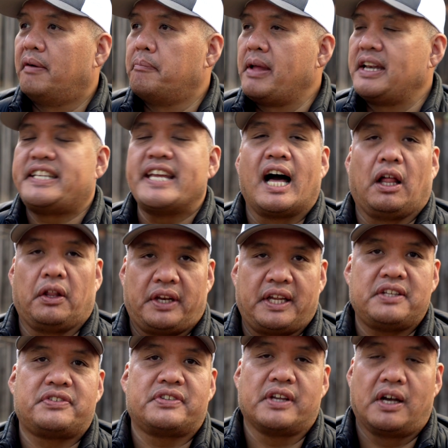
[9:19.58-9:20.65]
mentality.
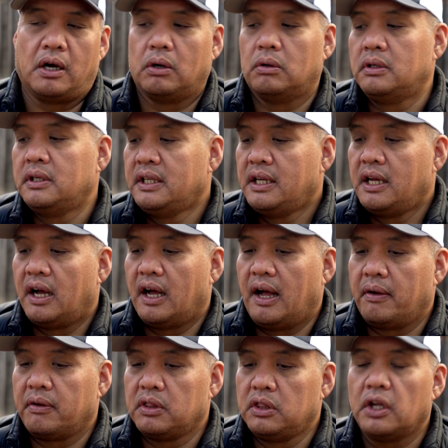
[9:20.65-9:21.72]
So
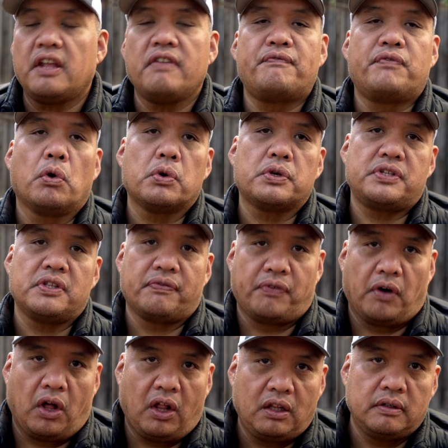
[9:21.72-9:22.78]
looking forward to the
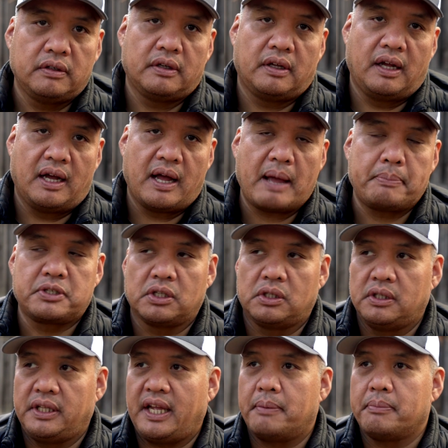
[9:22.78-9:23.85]
fall.
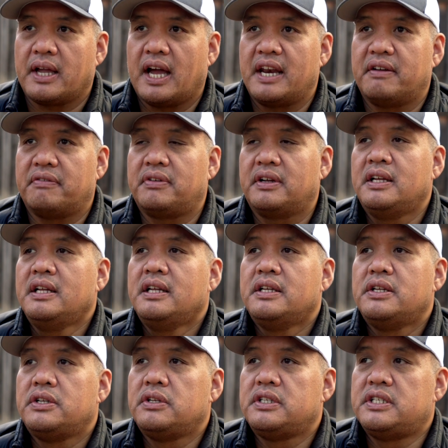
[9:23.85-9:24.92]
Absolutely. I'm kind of
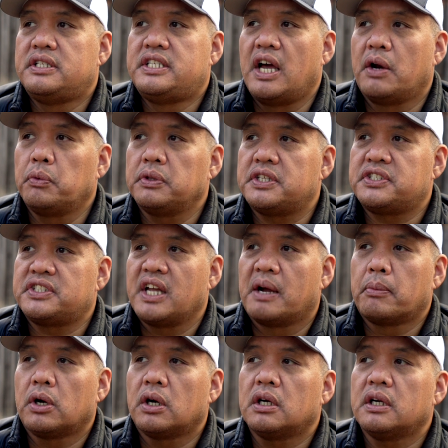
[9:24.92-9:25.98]
done with the
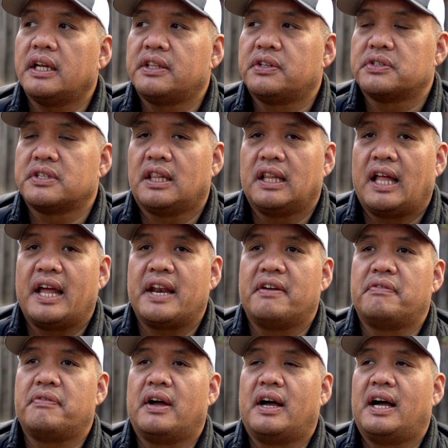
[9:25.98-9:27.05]
summer, and there's a lot
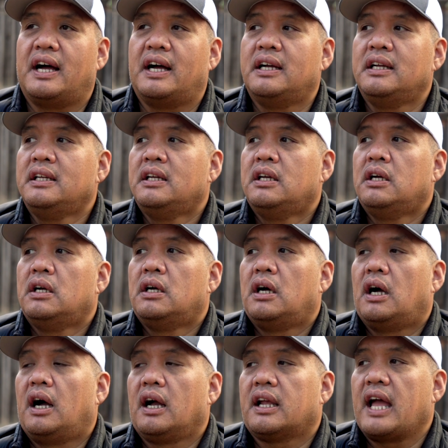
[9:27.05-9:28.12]
of
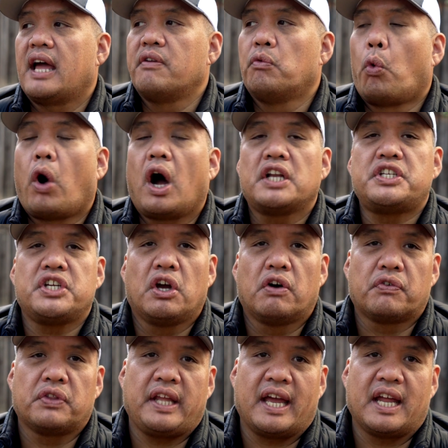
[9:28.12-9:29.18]
kind of watching
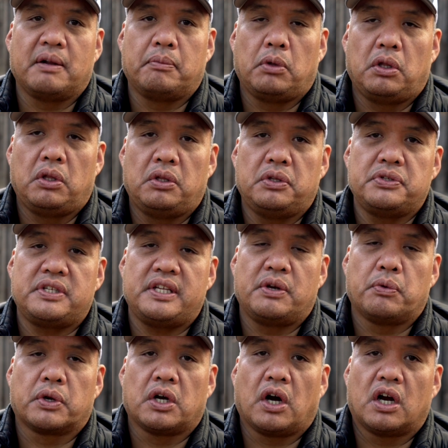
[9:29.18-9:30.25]
over the animals in
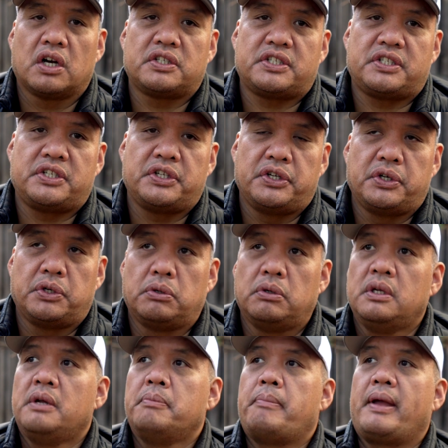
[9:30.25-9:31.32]
regards to
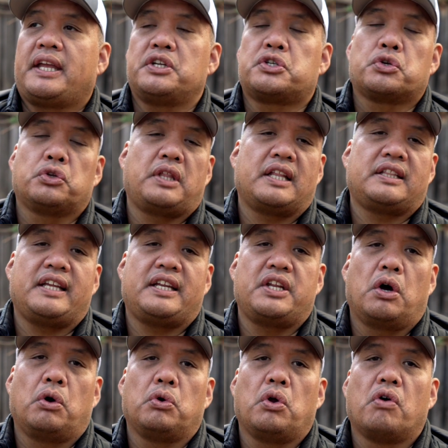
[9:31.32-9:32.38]
making sure that they
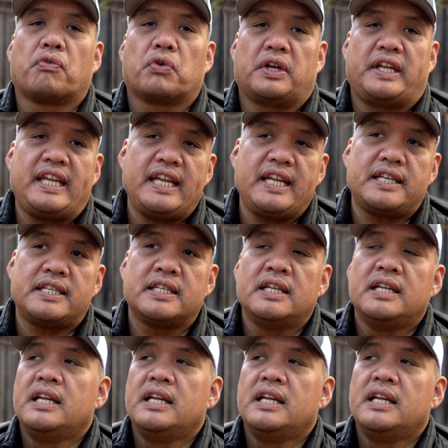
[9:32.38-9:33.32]
don't overheat.